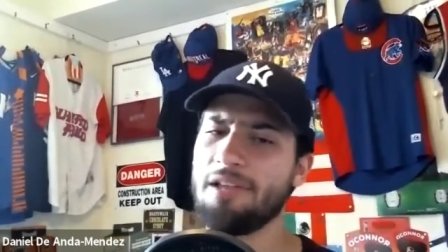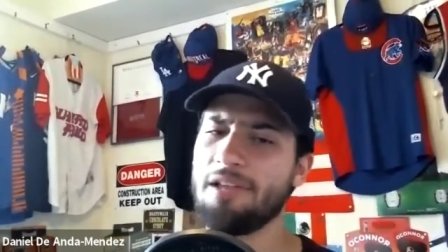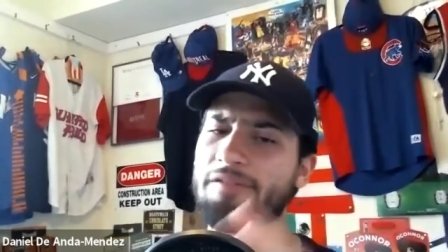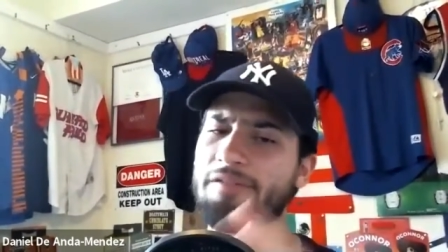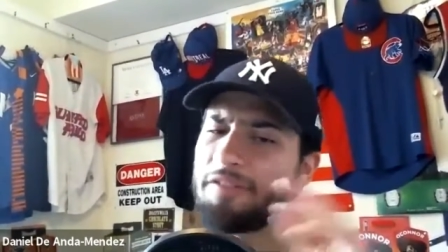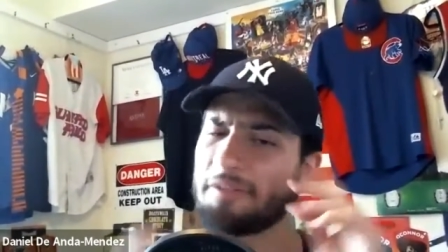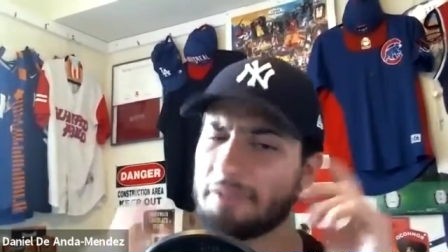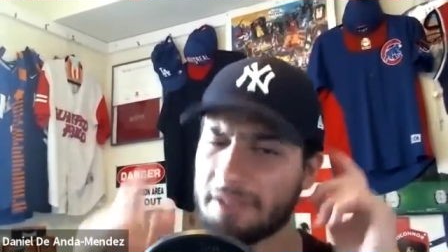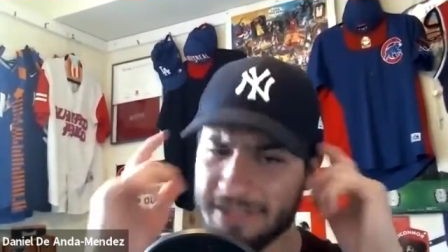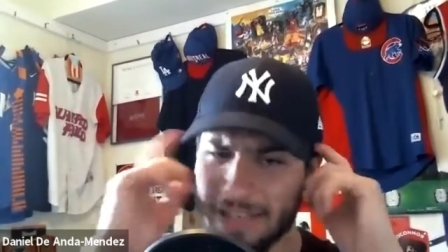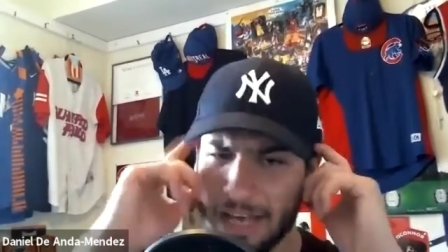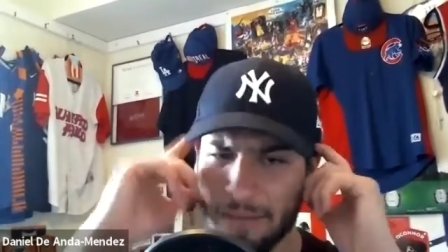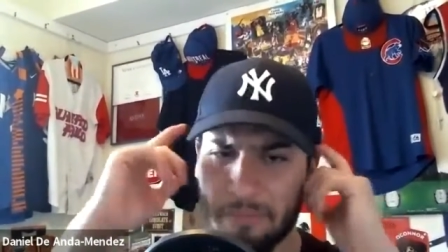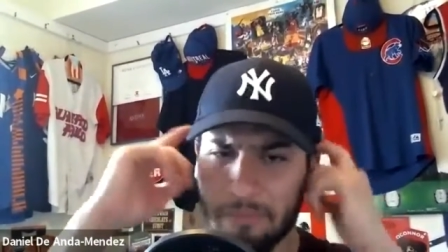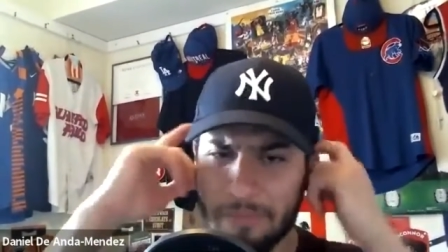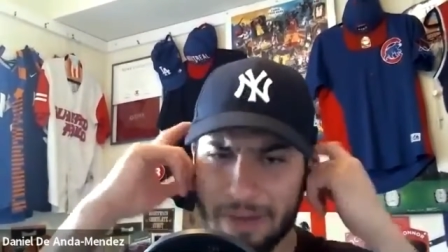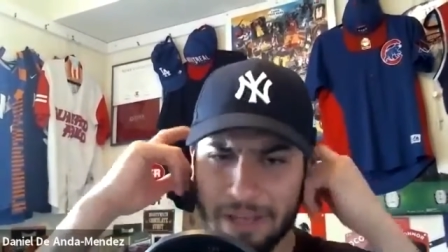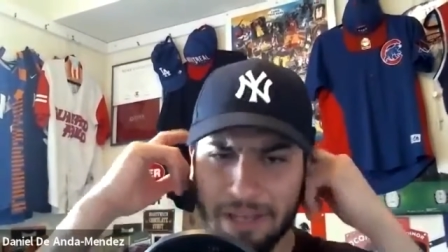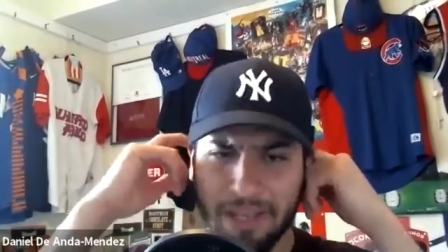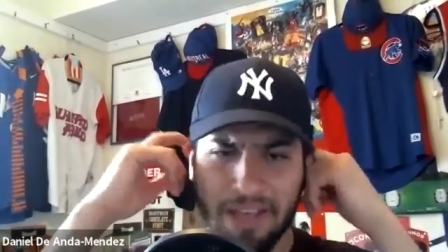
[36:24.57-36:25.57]
From the top of
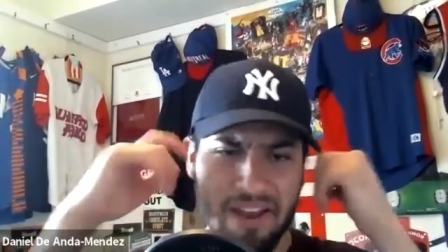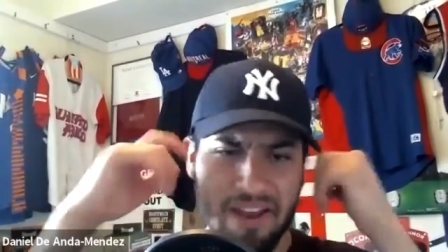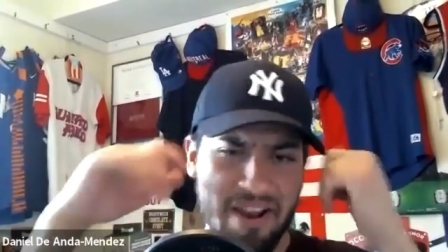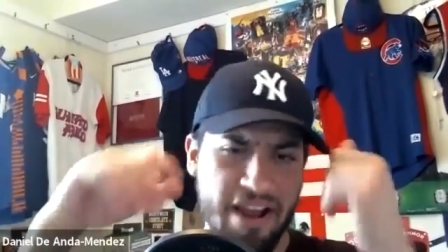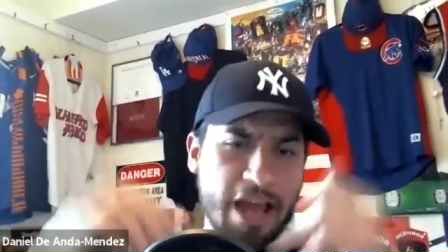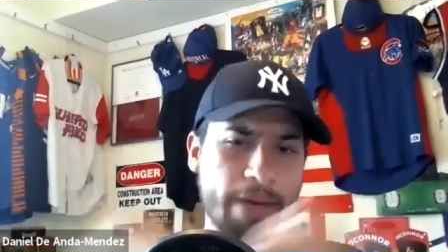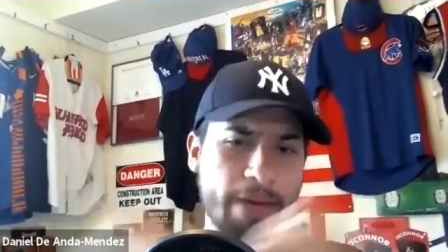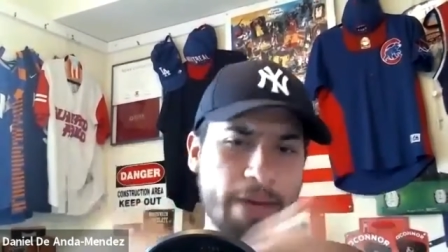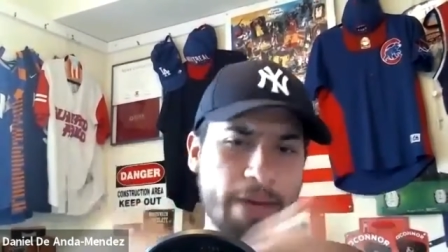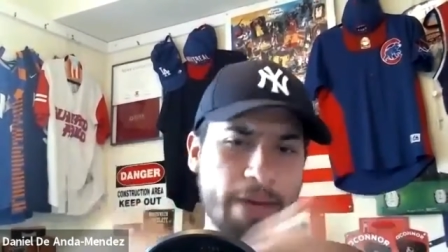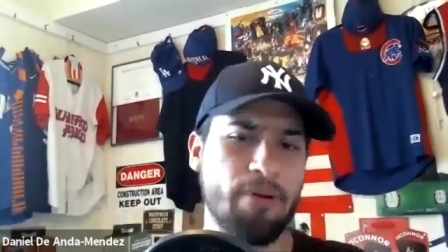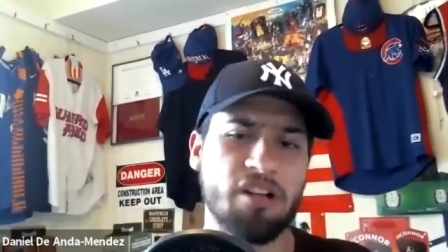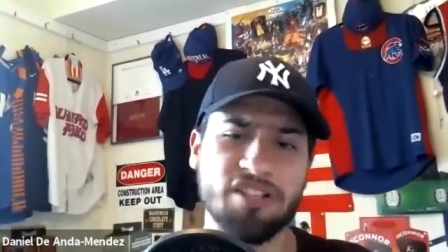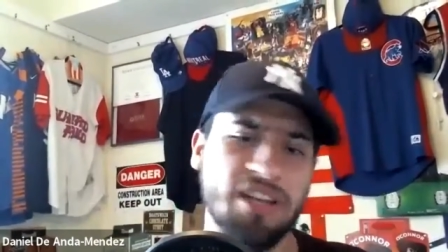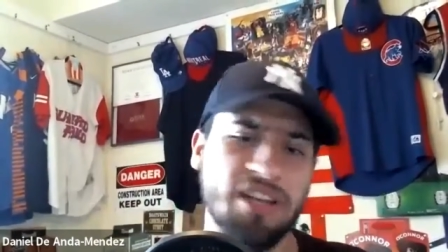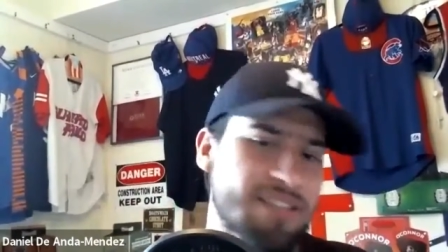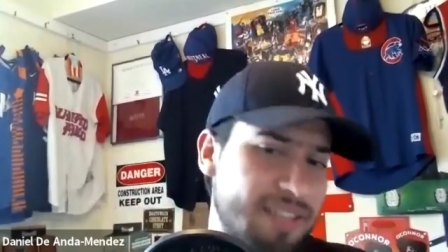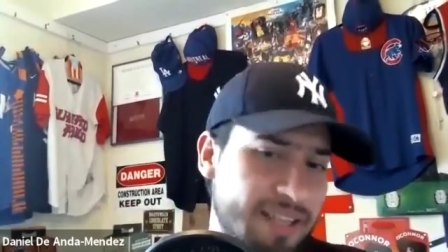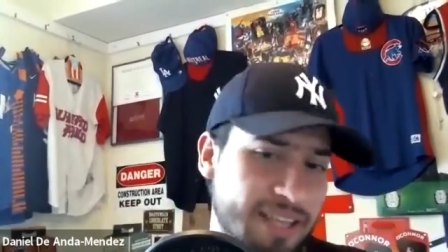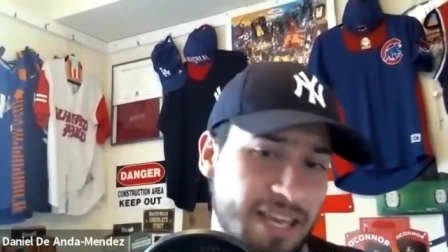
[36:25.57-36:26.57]
my head, I
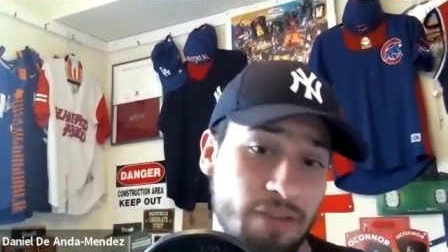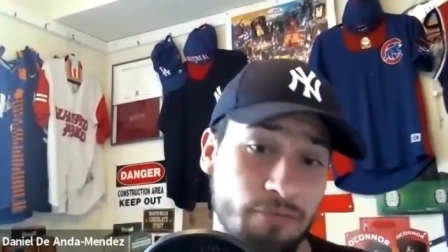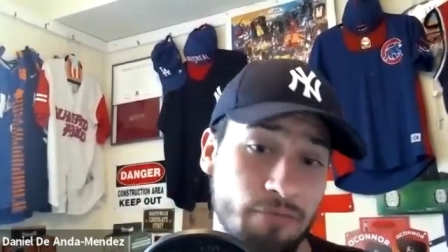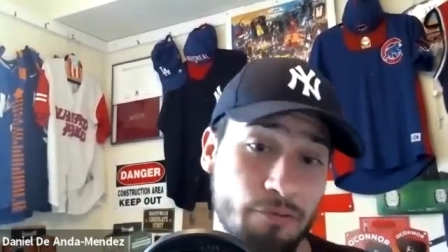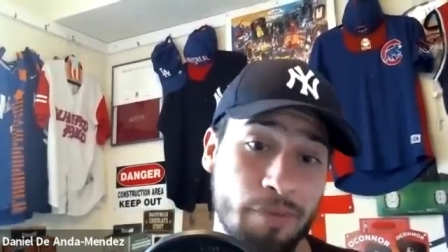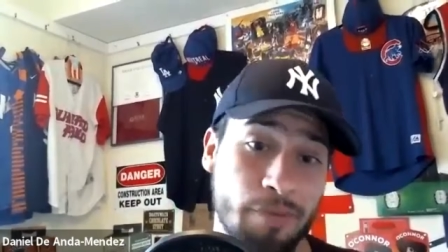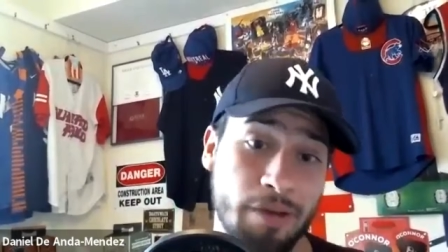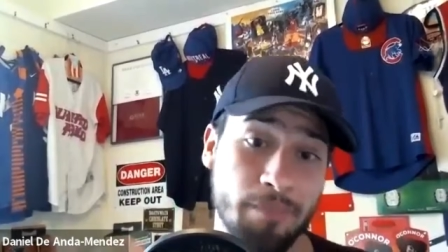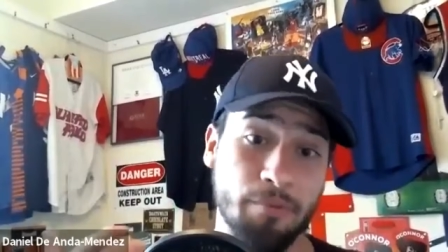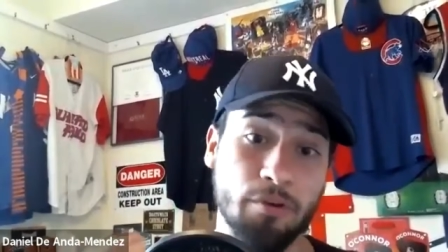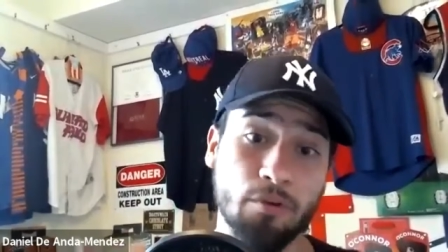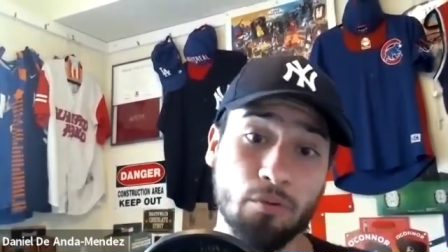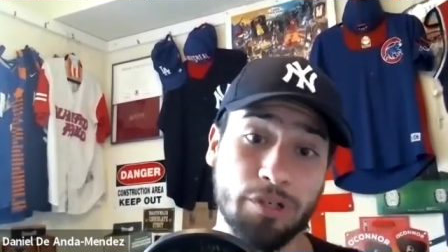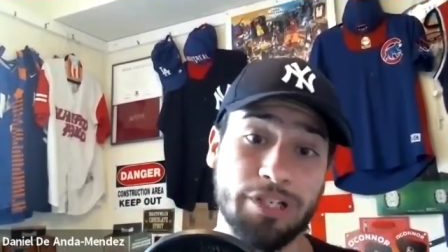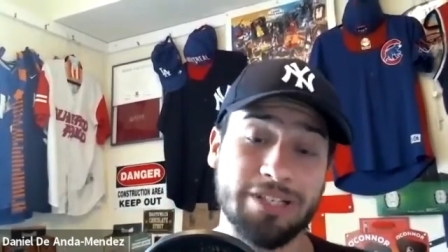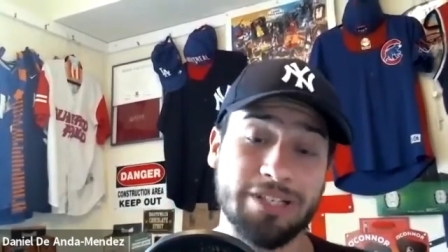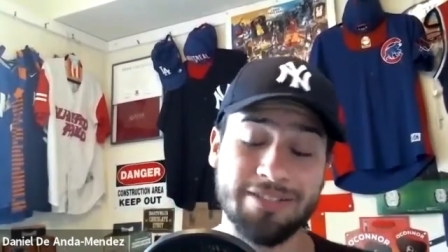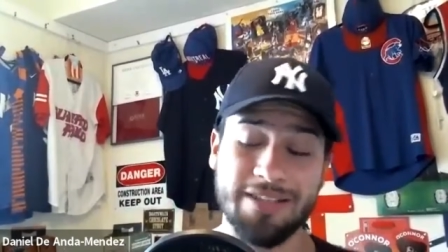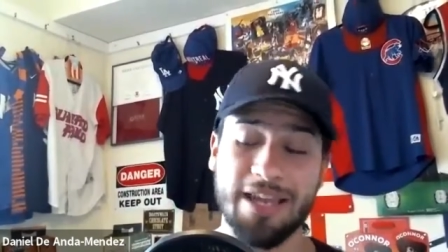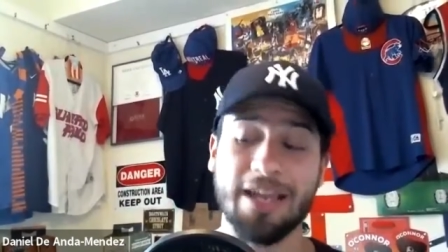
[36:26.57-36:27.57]
apologize. I can't remember
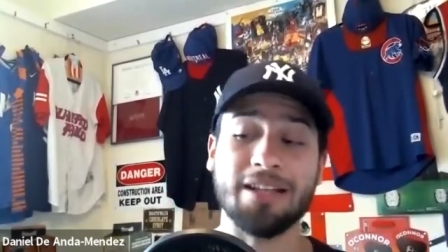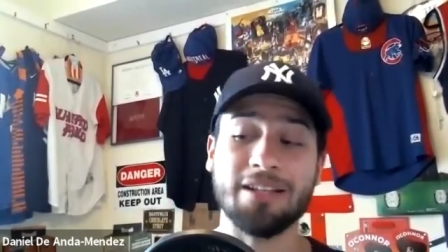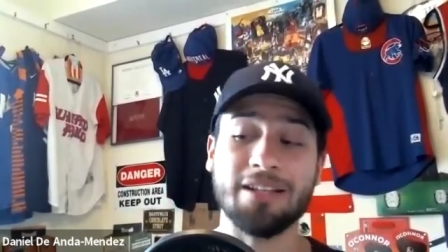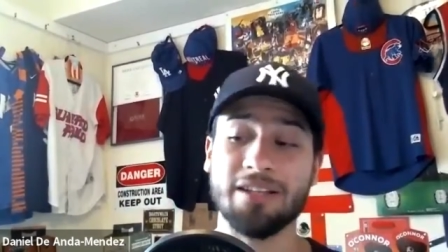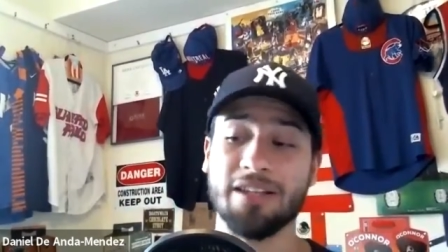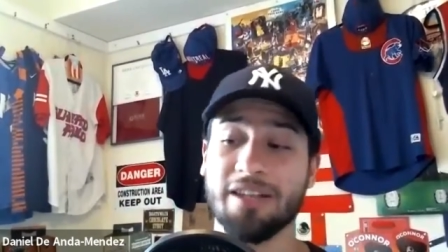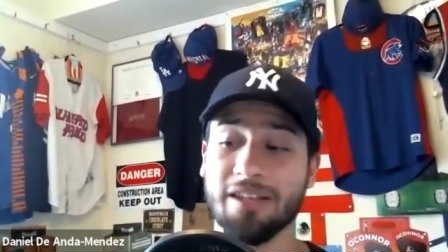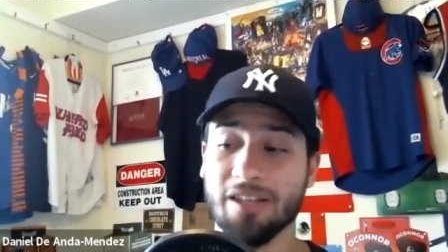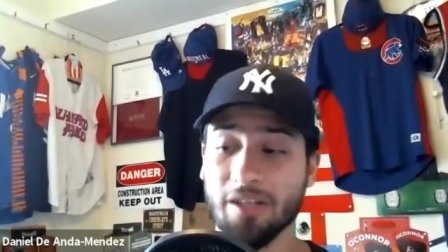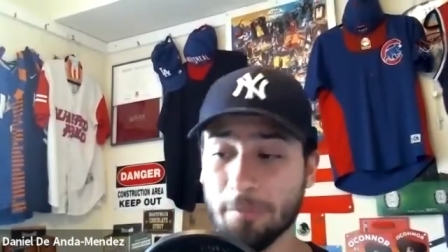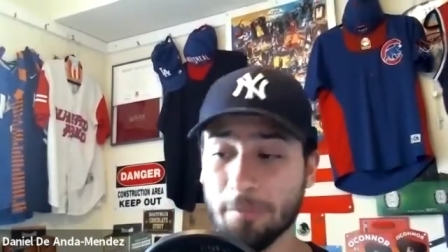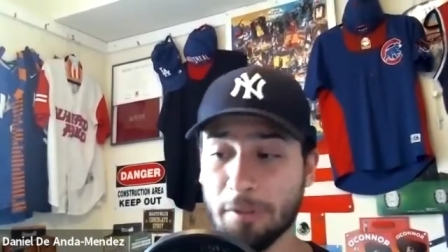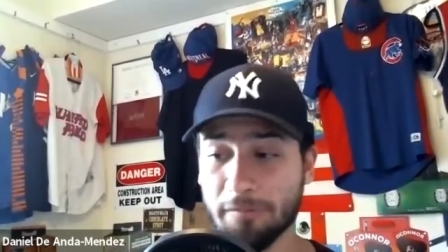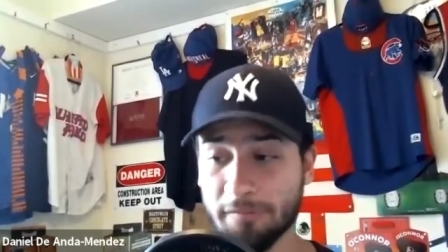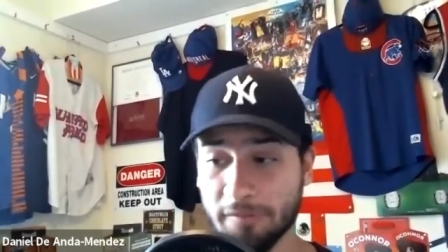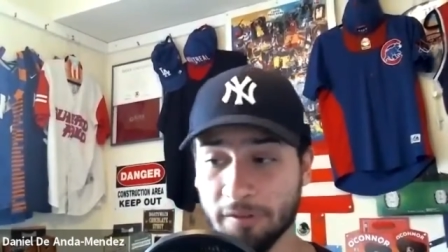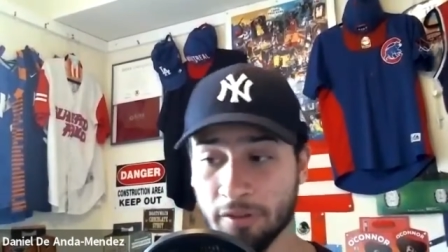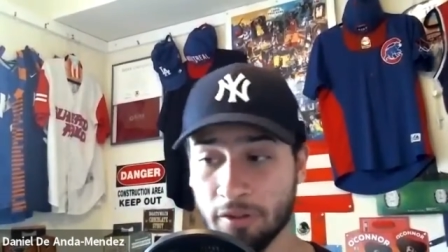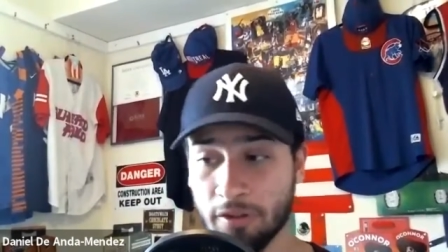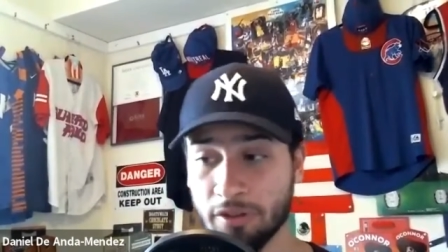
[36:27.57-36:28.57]
what exactly they give up
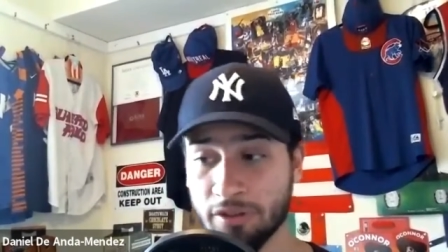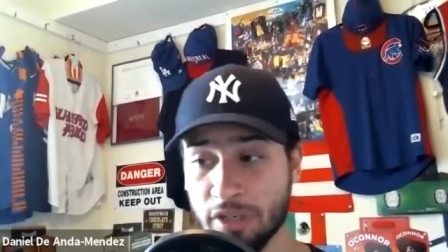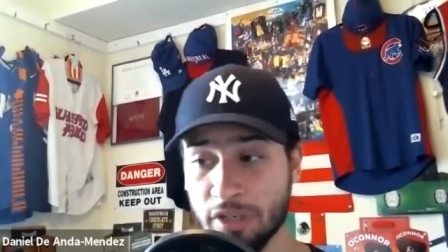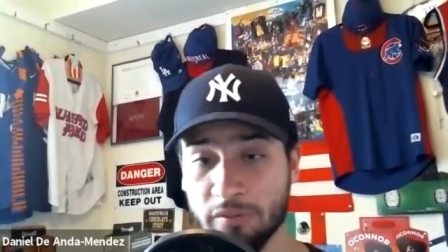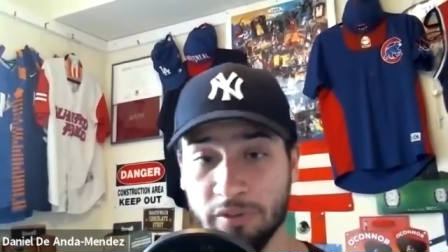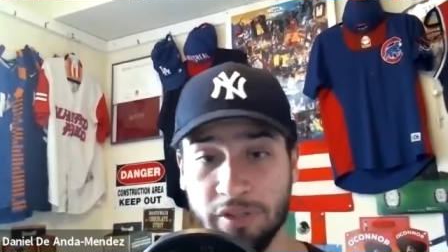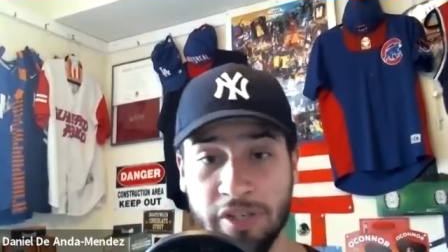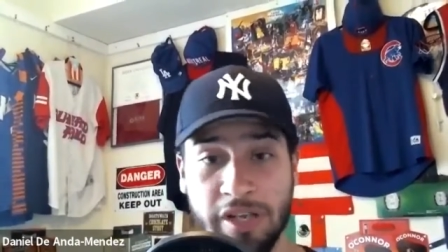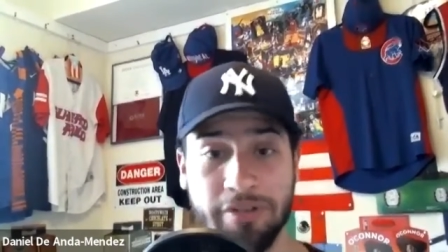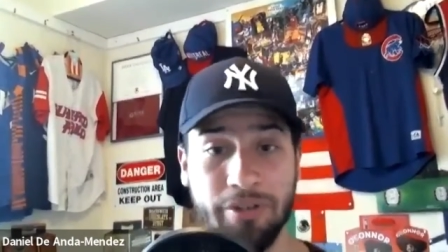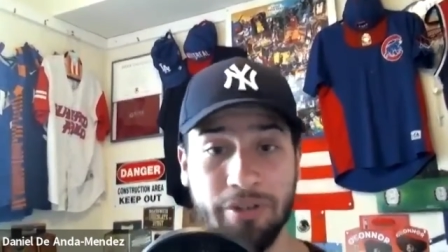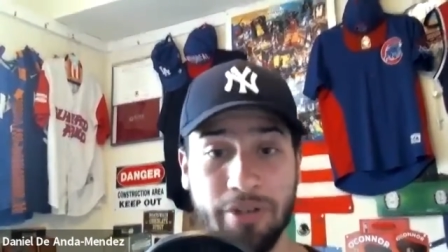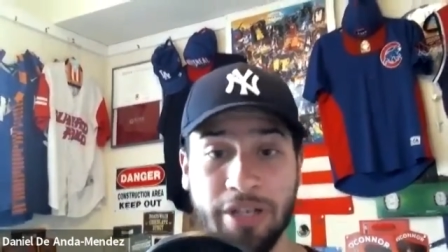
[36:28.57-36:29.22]
for Nolan Arenado.